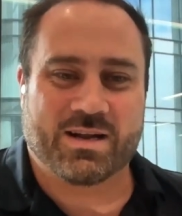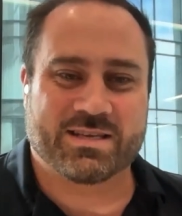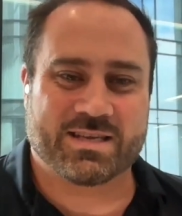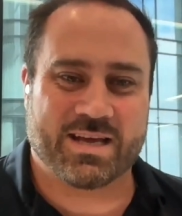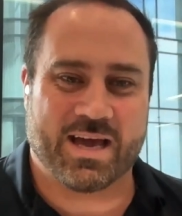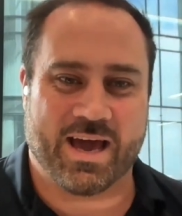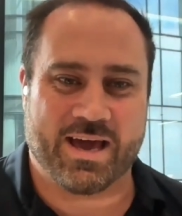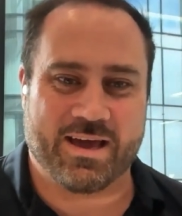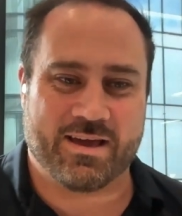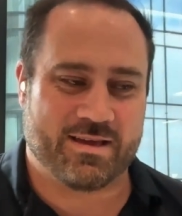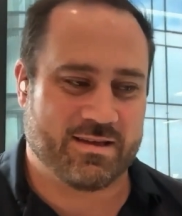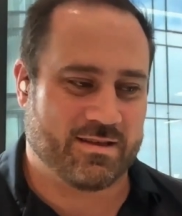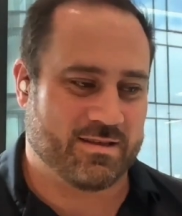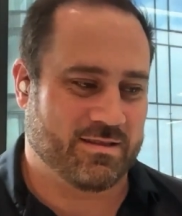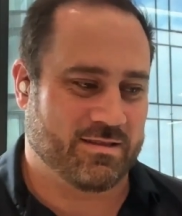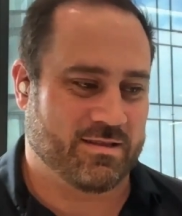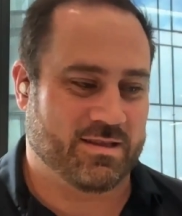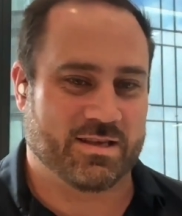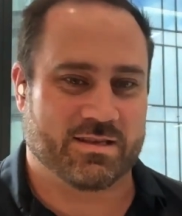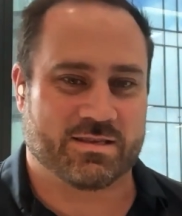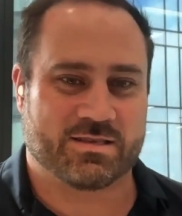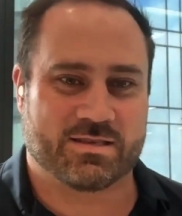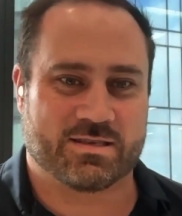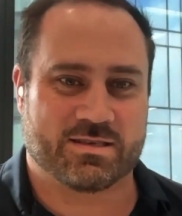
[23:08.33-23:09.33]
going to take
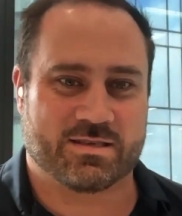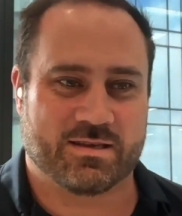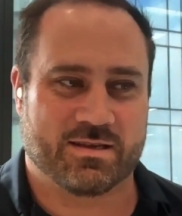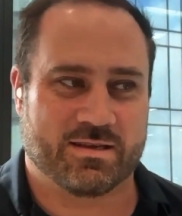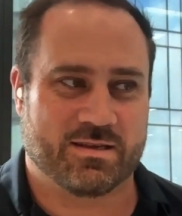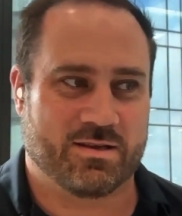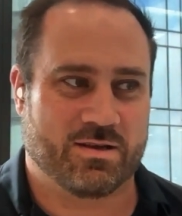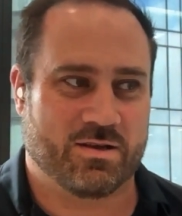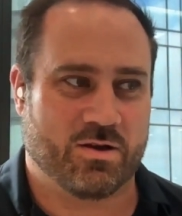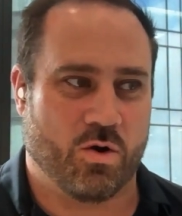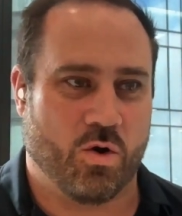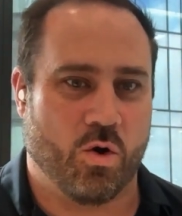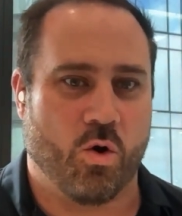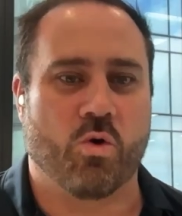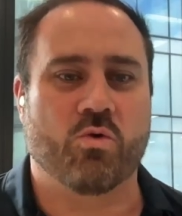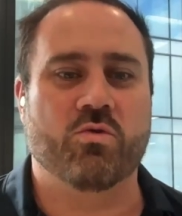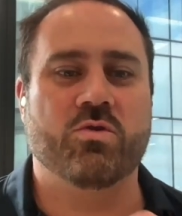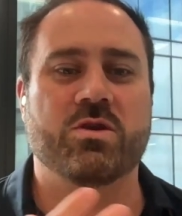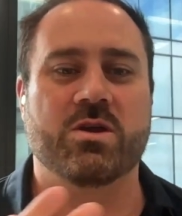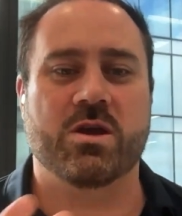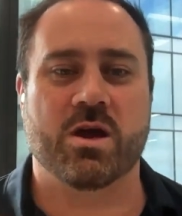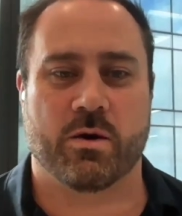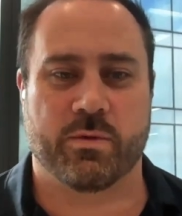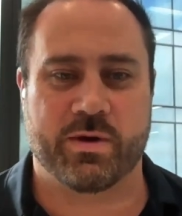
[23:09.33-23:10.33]
this
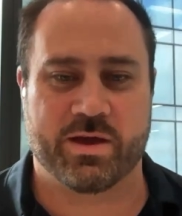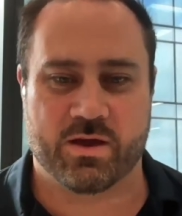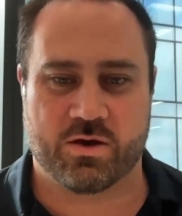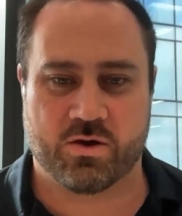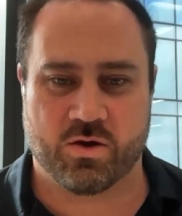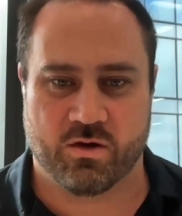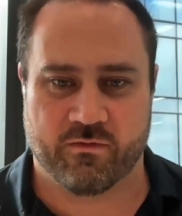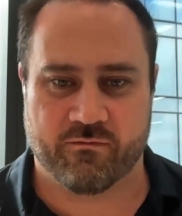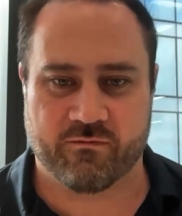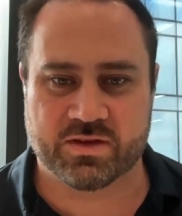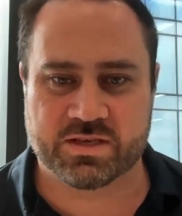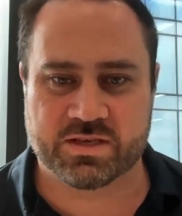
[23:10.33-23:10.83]
ongoing